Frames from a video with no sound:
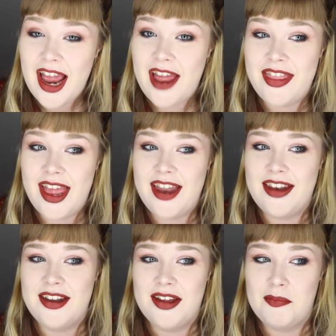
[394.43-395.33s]
And
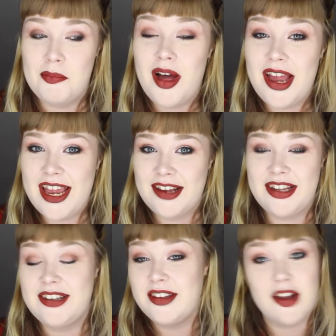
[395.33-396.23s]
then
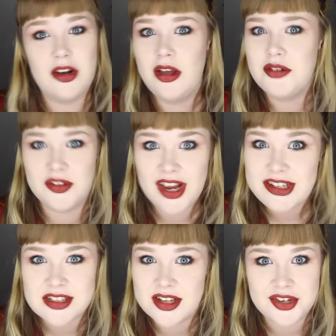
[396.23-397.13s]
it's loads of
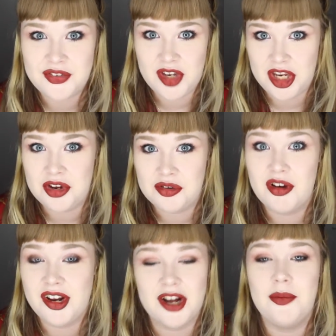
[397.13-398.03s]
exercise for you
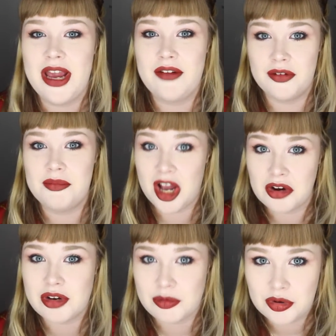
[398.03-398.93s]
running away from the
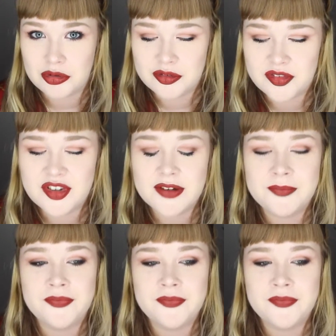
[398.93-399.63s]
hungry wolves.